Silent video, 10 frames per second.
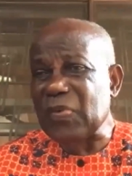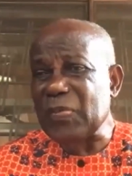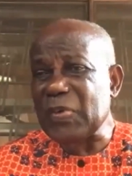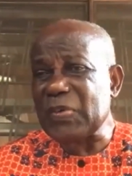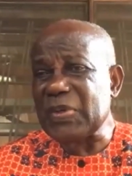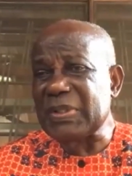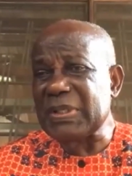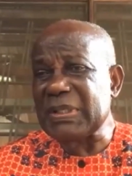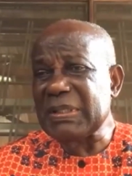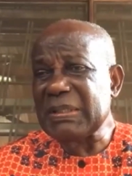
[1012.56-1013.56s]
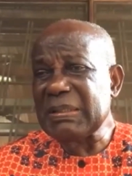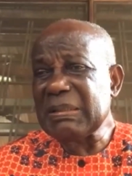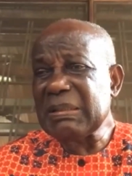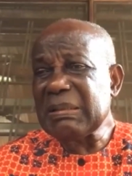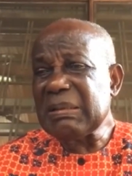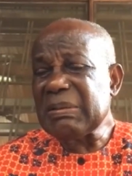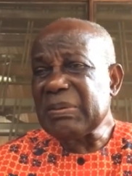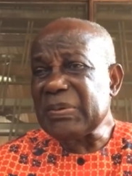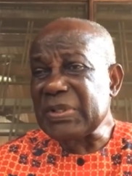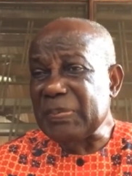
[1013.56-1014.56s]
community, mm-hmm.
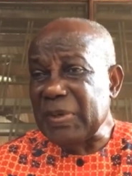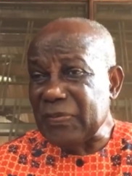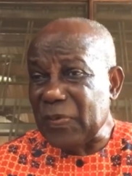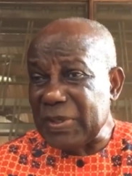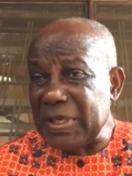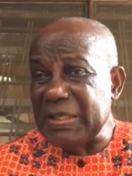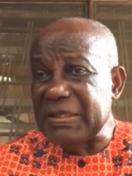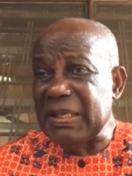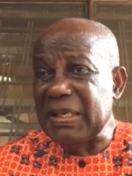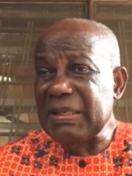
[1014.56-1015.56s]
respect for nature,